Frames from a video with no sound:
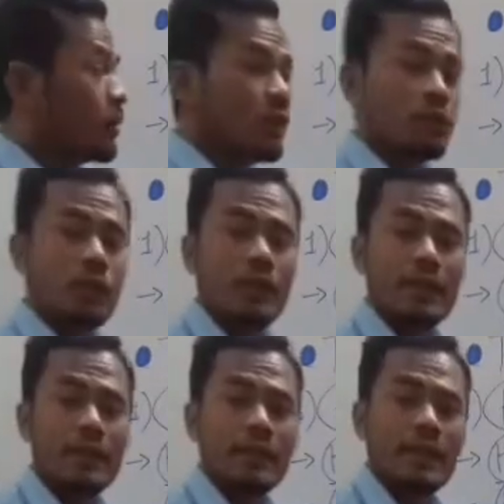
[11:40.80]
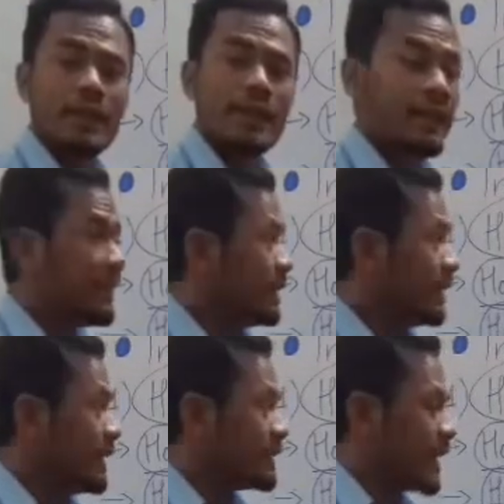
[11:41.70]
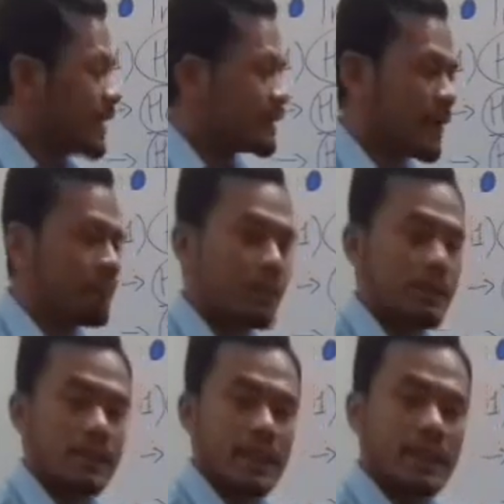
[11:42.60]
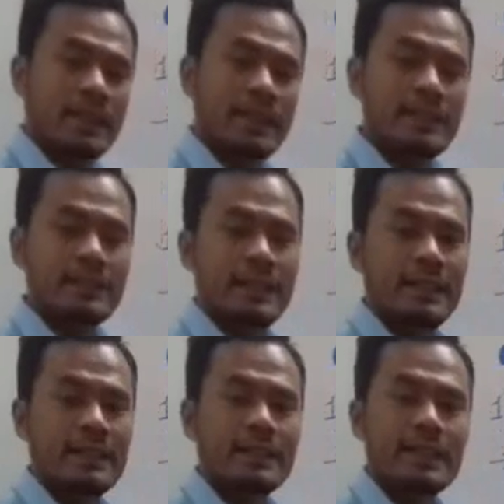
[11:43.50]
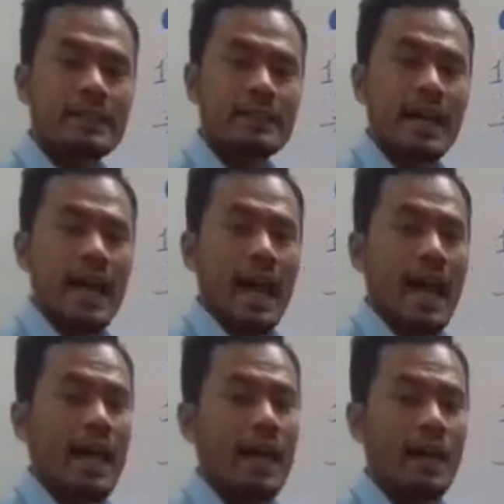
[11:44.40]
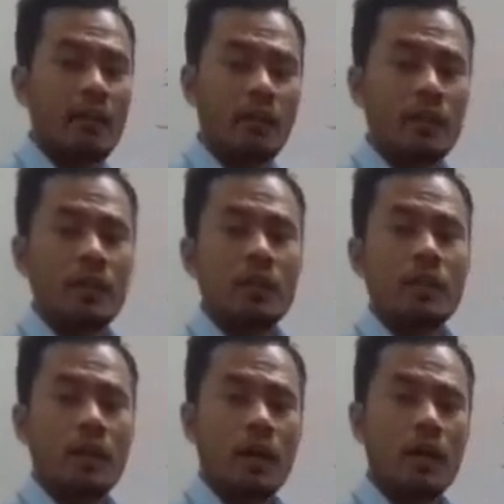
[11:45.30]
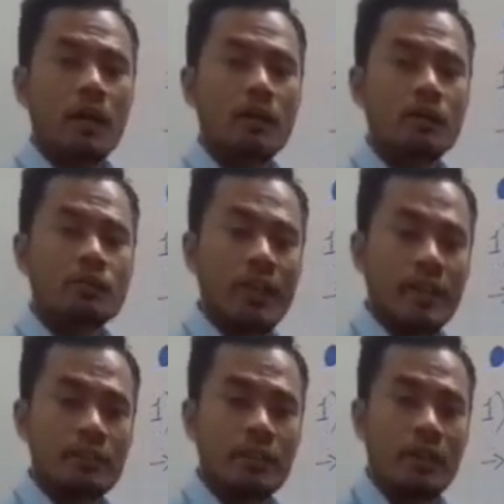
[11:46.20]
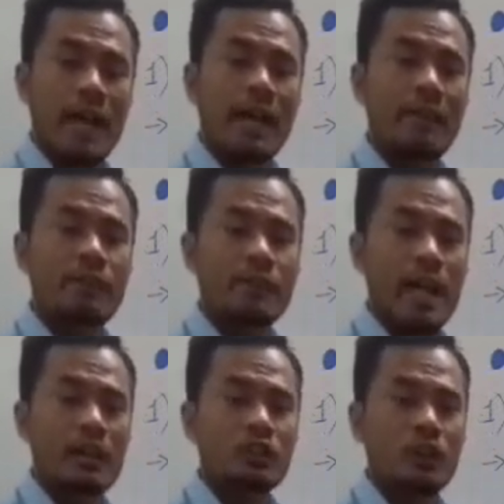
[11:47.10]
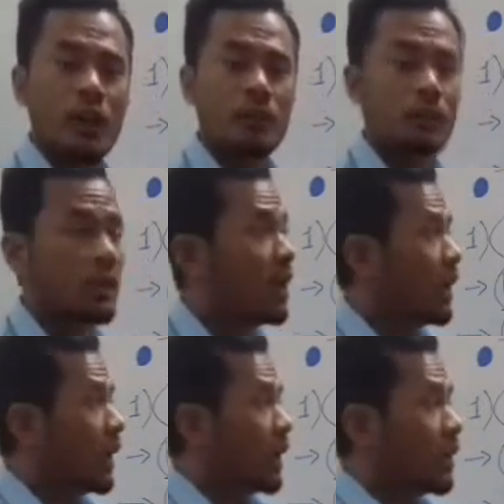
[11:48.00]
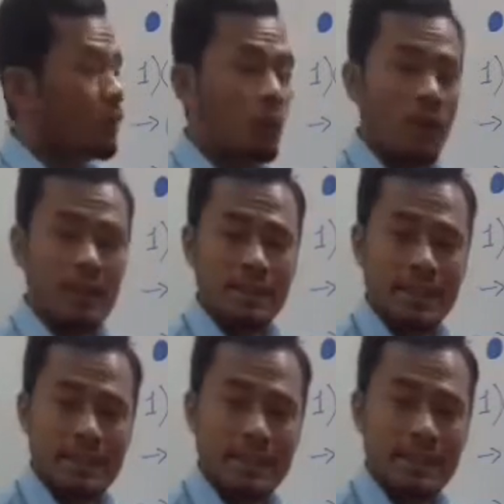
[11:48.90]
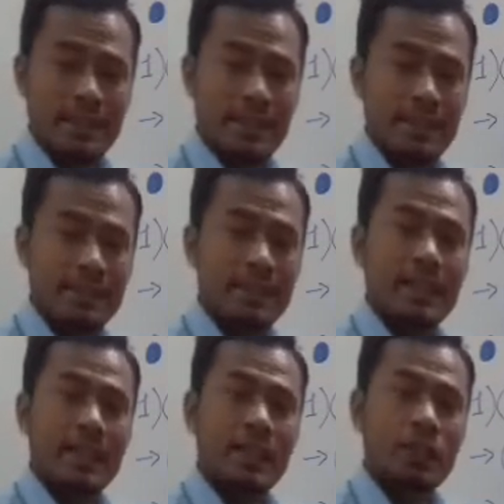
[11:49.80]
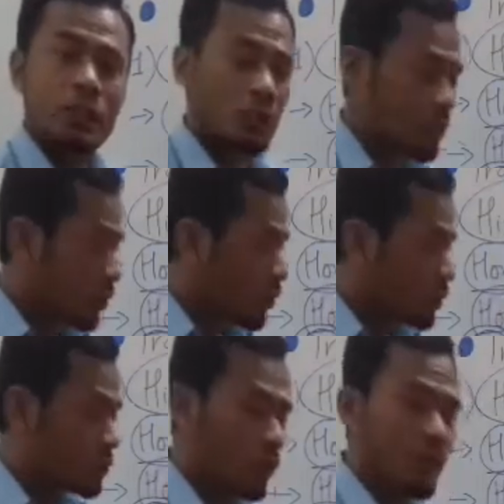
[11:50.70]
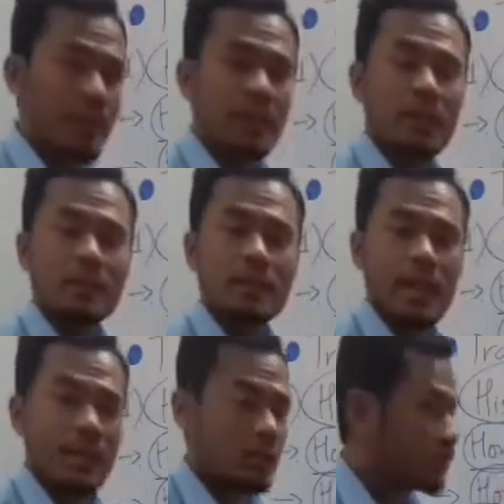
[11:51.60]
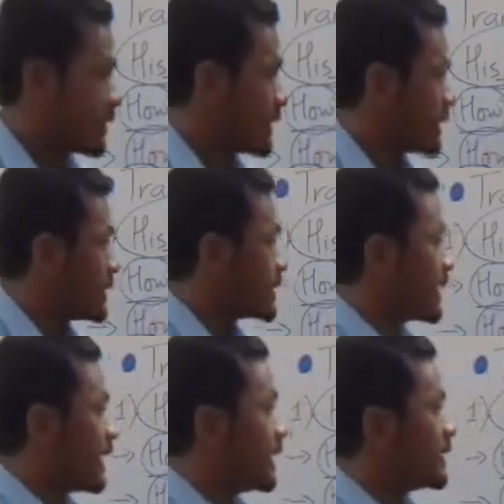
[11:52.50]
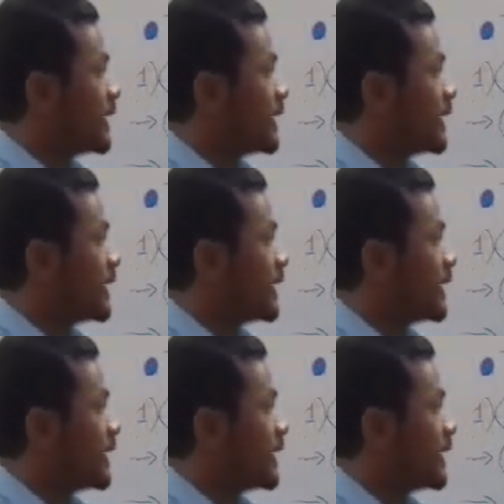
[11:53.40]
So here in these examples, in these sentences, I have changed or I have transformed one single sentence into so many other kinds of sentences, like